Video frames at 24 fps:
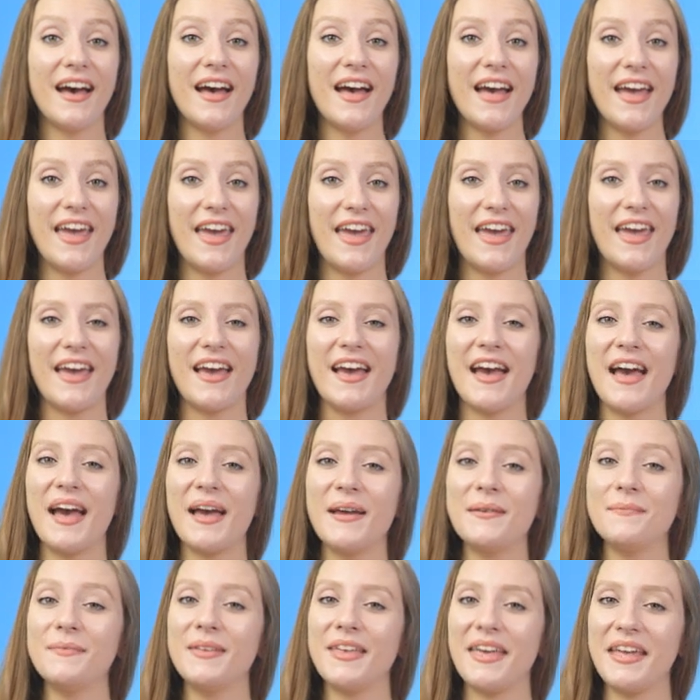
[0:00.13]
Hi,
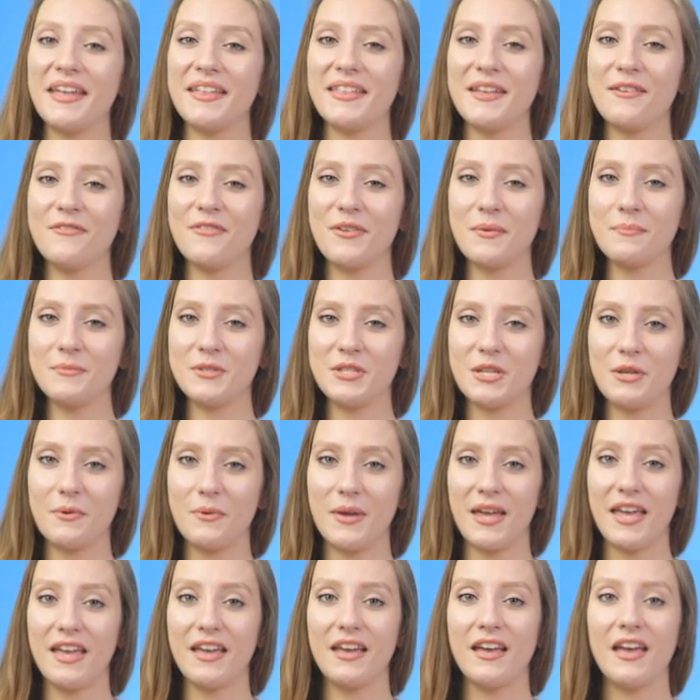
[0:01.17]
I'm Kaylee from
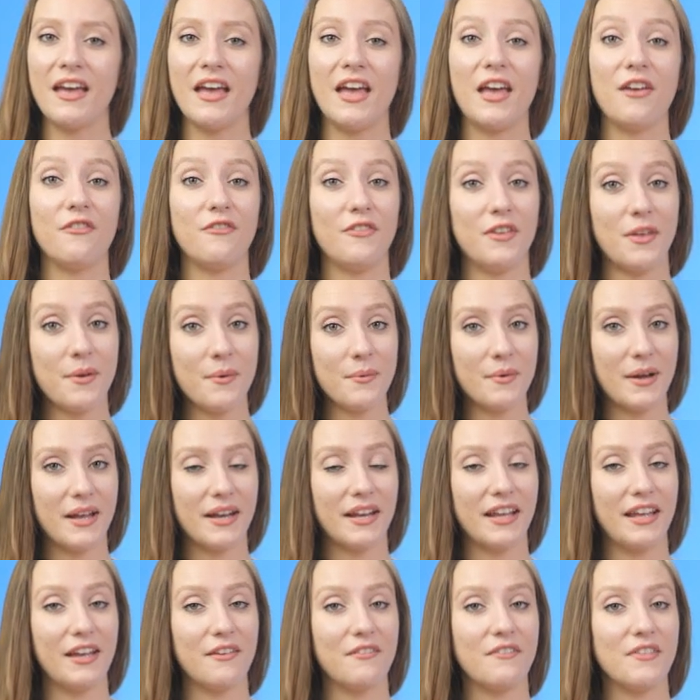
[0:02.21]
Chewy. If you
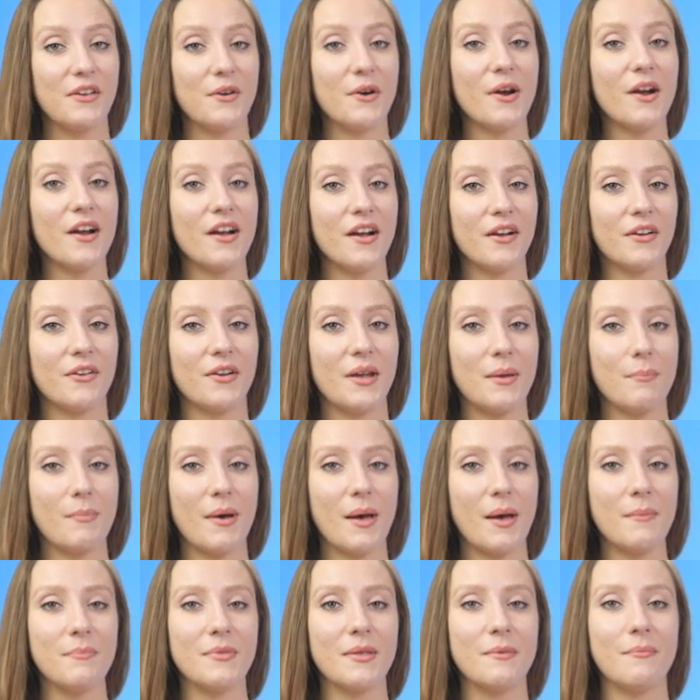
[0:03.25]
want to give your hungry
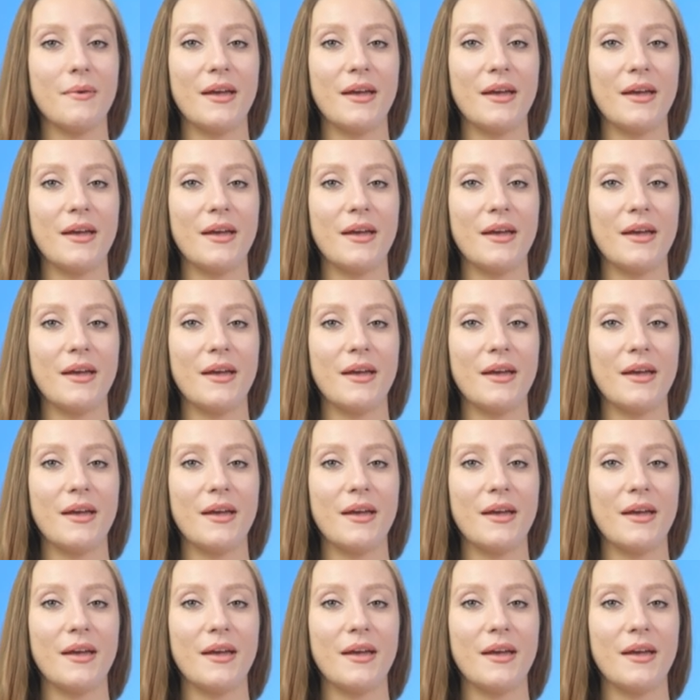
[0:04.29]
pup the